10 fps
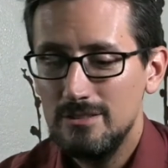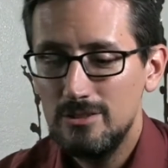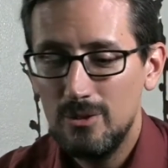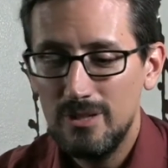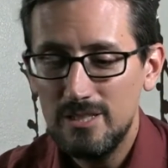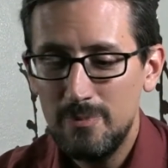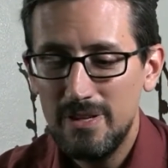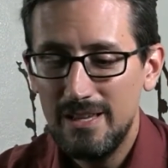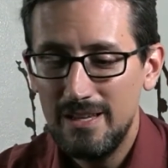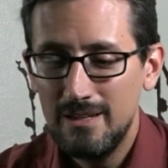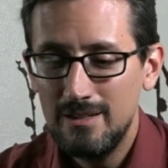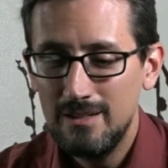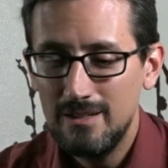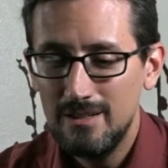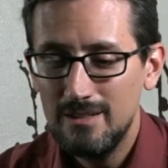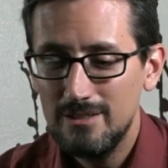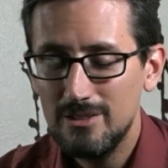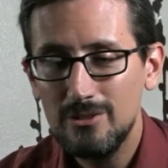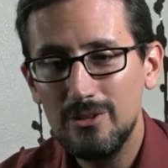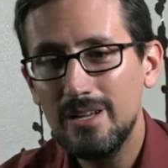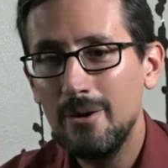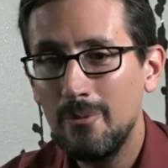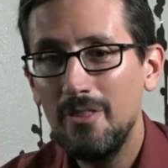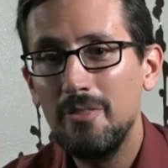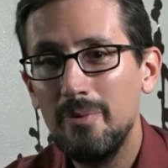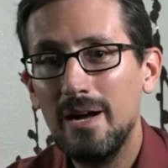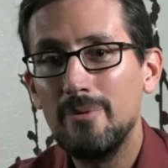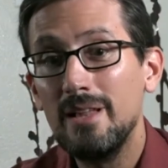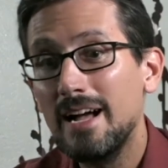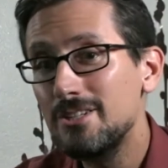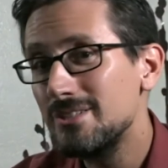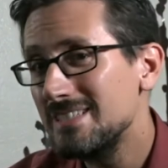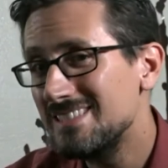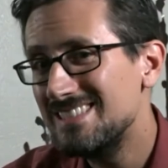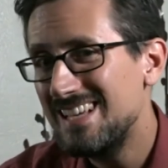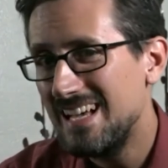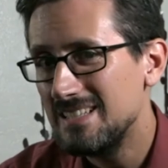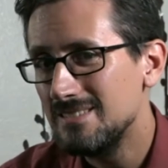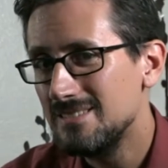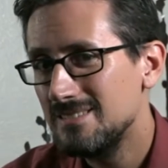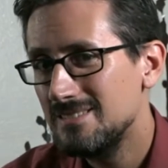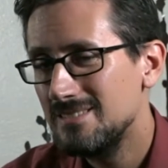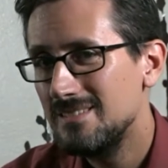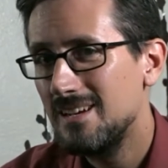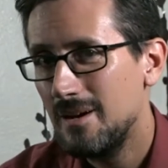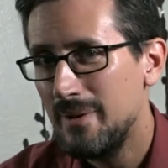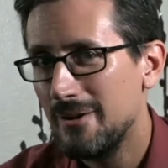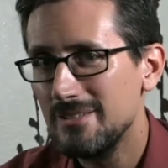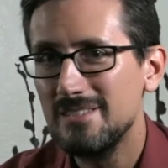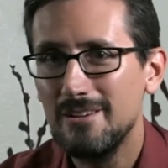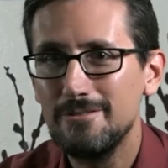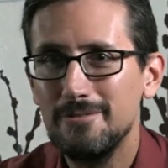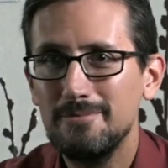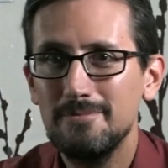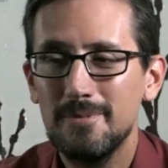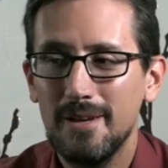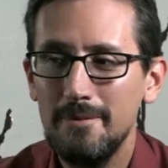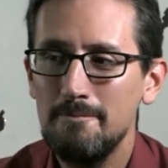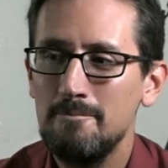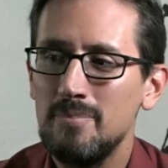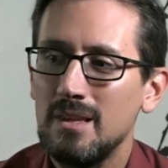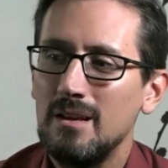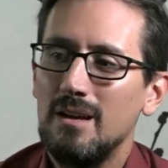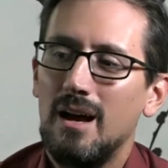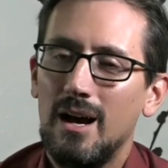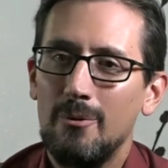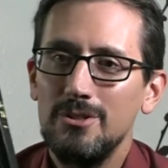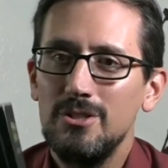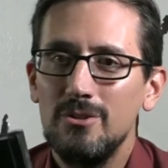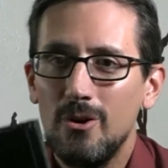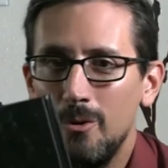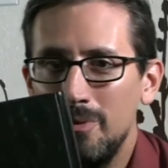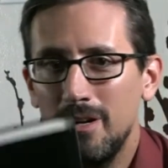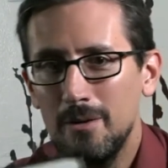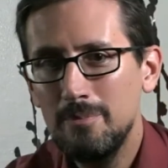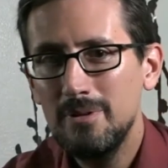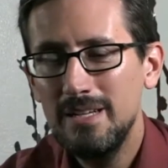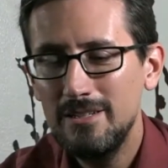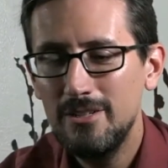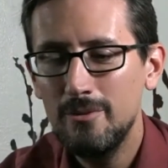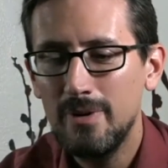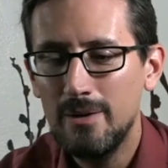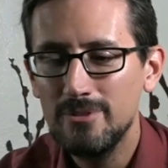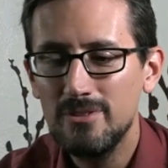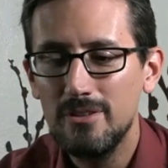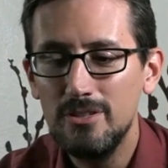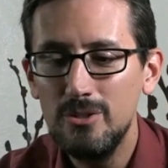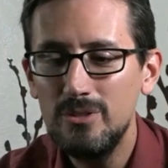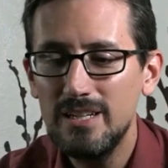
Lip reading: So let's begin to look at what the Bible actually says about itself. Okay? I want you to open up into your Bibles to the New